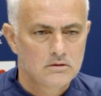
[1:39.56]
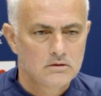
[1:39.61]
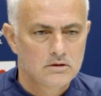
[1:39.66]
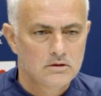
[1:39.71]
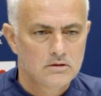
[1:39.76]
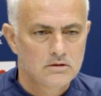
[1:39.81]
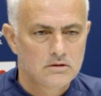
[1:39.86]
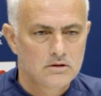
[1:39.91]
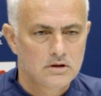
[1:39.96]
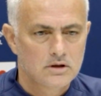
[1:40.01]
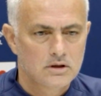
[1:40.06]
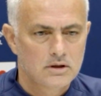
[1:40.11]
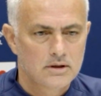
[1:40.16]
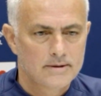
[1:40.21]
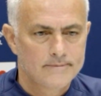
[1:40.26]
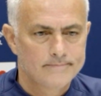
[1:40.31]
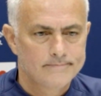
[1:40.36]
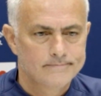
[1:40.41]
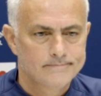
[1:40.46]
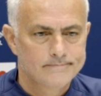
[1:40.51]

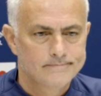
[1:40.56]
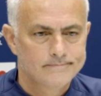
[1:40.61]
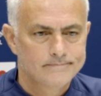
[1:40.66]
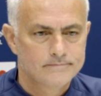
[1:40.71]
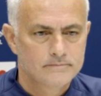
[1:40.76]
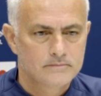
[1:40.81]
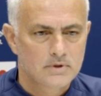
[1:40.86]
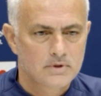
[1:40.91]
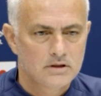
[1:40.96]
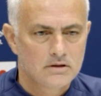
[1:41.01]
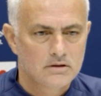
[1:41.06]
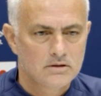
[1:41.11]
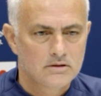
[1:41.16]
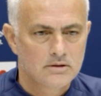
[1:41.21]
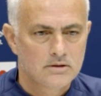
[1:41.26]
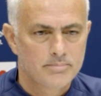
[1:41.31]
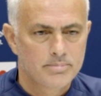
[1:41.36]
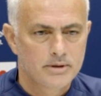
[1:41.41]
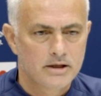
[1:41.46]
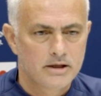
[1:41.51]
the
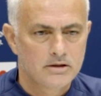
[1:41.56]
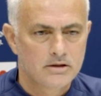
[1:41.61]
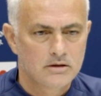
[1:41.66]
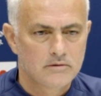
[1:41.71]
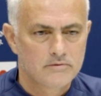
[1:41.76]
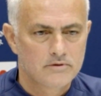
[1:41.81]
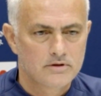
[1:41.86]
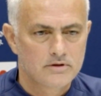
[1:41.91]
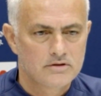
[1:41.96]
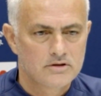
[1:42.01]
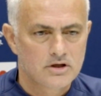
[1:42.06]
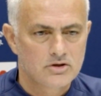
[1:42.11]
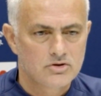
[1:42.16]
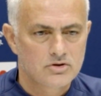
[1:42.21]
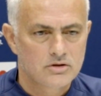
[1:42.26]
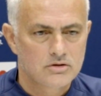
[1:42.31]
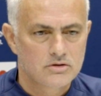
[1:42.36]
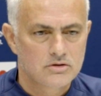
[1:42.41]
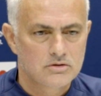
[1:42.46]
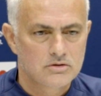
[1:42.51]
planning of the
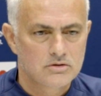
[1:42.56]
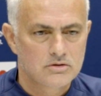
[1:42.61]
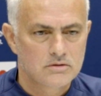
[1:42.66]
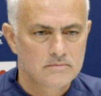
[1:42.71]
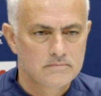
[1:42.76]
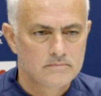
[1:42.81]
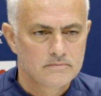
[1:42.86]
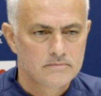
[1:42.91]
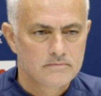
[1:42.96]
sessions